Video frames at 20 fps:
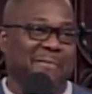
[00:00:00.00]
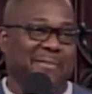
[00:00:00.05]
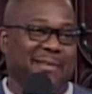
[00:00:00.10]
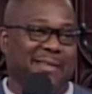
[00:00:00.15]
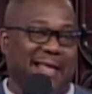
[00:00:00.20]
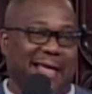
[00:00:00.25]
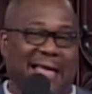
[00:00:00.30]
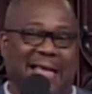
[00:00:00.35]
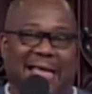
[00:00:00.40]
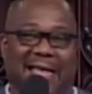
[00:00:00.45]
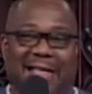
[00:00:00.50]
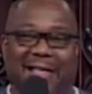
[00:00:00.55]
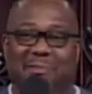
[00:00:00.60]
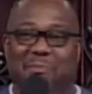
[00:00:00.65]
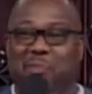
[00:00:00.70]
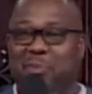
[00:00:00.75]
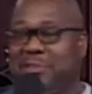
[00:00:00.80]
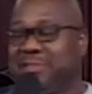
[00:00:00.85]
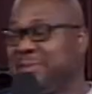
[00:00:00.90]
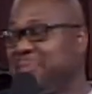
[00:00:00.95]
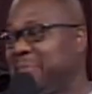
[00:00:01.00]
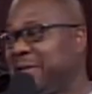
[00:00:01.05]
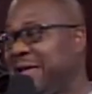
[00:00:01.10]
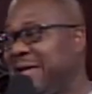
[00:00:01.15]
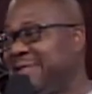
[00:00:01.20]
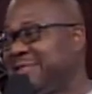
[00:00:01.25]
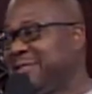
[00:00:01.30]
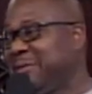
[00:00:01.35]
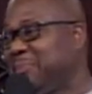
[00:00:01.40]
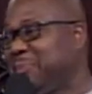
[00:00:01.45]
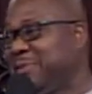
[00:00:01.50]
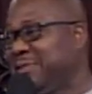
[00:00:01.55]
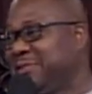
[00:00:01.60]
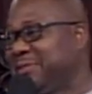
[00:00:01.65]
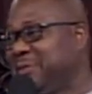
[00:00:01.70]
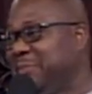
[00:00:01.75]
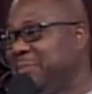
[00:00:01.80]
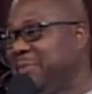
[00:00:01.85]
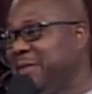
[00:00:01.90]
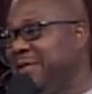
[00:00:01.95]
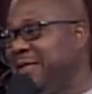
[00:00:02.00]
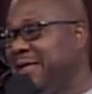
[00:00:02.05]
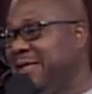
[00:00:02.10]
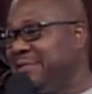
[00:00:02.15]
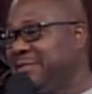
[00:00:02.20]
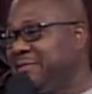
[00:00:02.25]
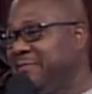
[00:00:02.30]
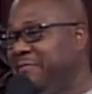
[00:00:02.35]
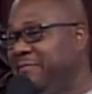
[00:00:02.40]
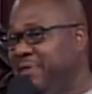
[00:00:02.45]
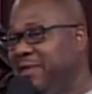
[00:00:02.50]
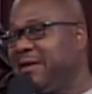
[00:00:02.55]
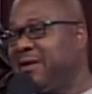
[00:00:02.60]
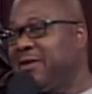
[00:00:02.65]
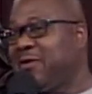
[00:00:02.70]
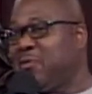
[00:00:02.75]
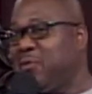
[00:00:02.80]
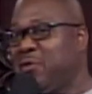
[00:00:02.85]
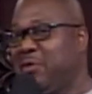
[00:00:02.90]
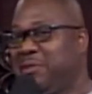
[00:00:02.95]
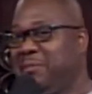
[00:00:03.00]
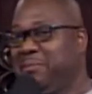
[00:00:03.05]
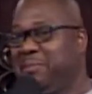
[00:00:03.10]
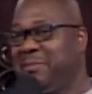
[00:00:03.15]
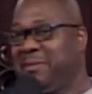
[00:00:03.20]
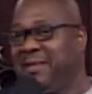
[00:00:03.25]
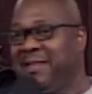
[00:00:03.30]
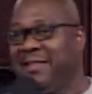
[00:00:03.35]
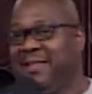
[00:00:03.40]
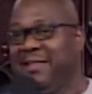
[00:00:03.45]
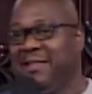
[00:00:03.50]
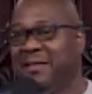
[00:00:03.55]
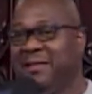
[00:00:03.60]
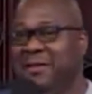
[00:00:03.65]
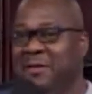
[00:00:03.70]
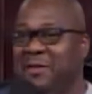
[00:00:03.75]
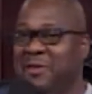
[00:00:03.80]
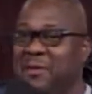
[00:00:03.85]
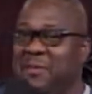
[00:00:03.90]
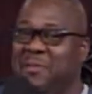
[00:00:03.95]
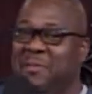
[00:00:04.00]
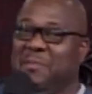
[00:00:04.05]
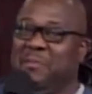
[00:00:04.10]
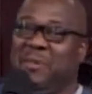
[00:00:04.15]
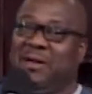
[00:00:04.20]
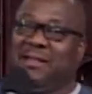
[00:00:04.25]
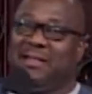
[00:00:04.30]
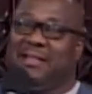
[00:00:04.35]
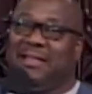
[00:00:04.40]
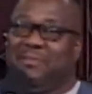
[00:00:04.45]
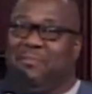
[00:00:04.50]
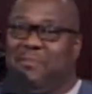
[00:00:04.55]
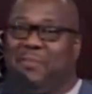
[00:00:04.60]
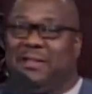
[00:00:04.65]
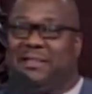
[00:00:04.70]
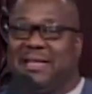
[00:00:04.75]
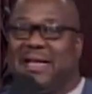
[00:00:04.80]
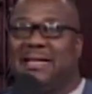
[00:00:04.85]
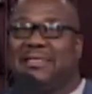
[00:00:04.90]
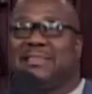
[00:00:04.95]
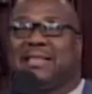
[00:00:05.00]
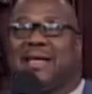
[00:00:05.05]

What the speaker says: Yeah, and put some ketchup and some vinegar on them. But that's